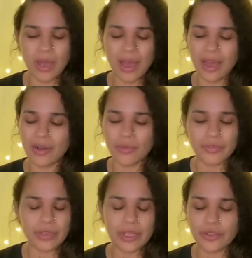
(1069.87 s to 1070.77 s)
I don't
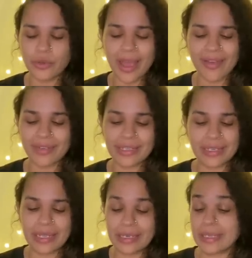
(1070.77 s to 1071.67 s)
feel like you have
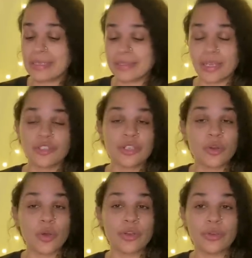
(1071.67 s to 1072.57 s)
any intention
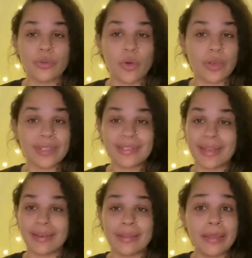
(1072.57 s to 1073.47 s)
on
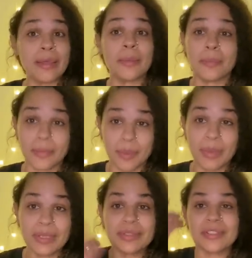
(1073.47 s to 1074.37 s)
sending them a
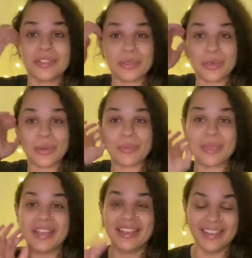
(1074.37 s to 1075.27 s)
message. You know what I mean?